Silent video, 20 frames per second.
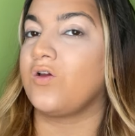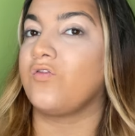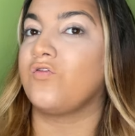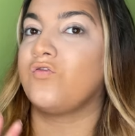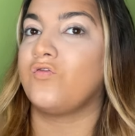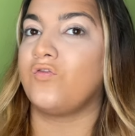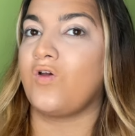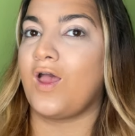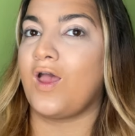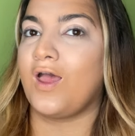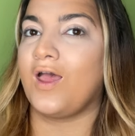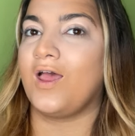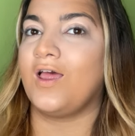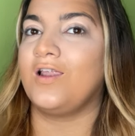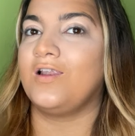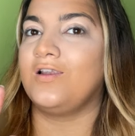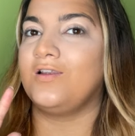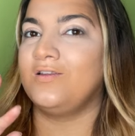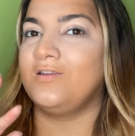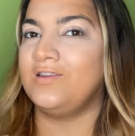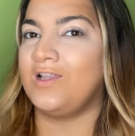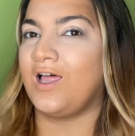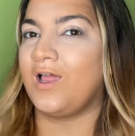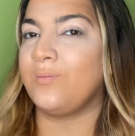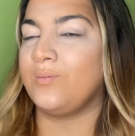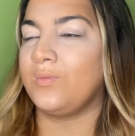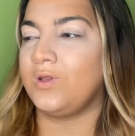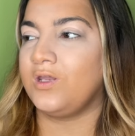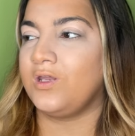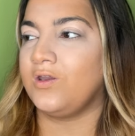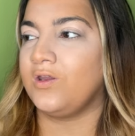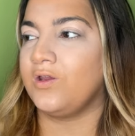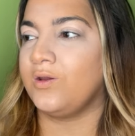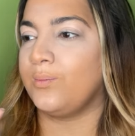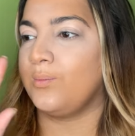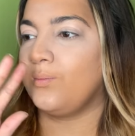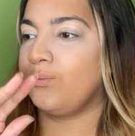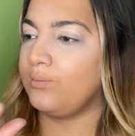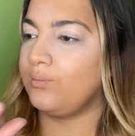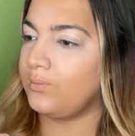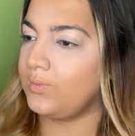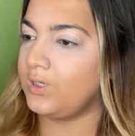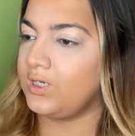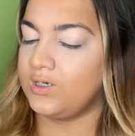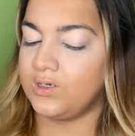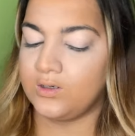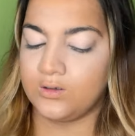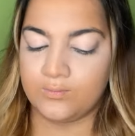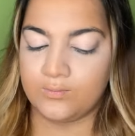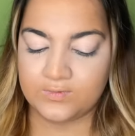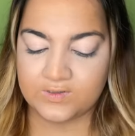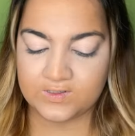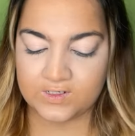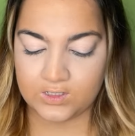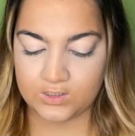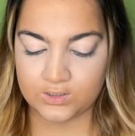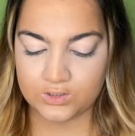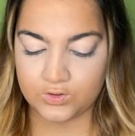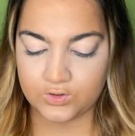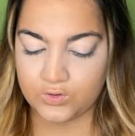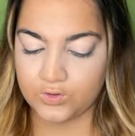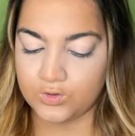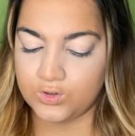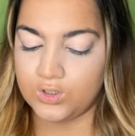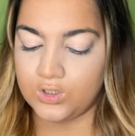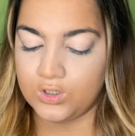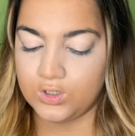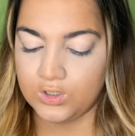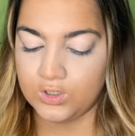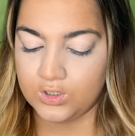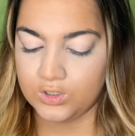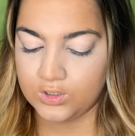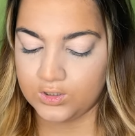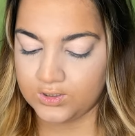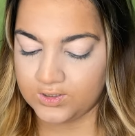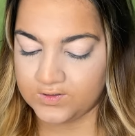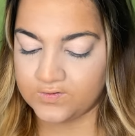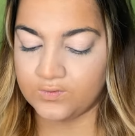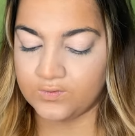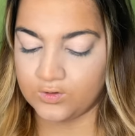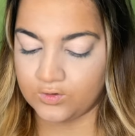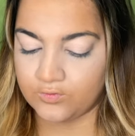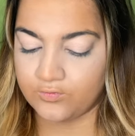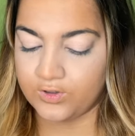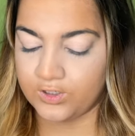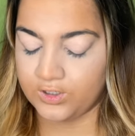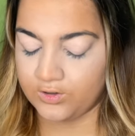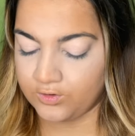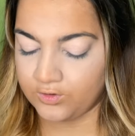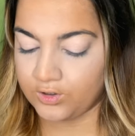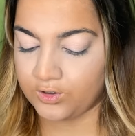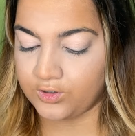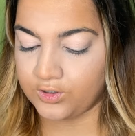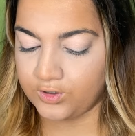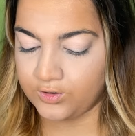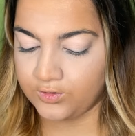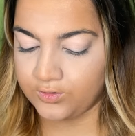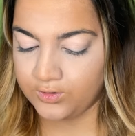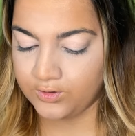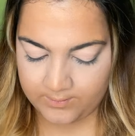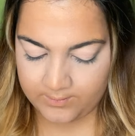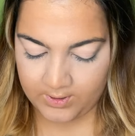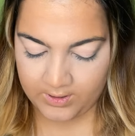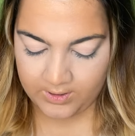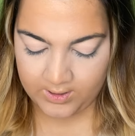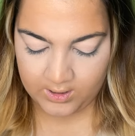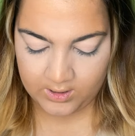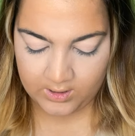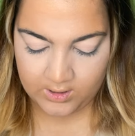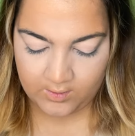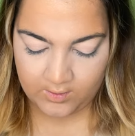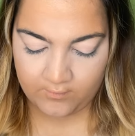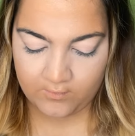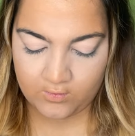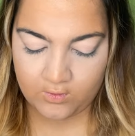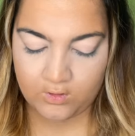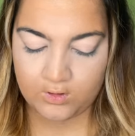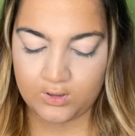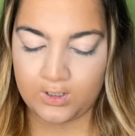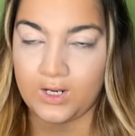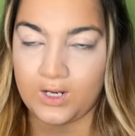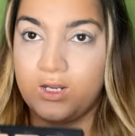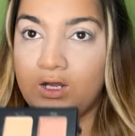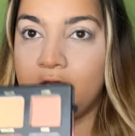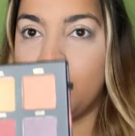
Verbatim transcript: fair, light medium, medium skin tone, this will look really good on you. And then I've got like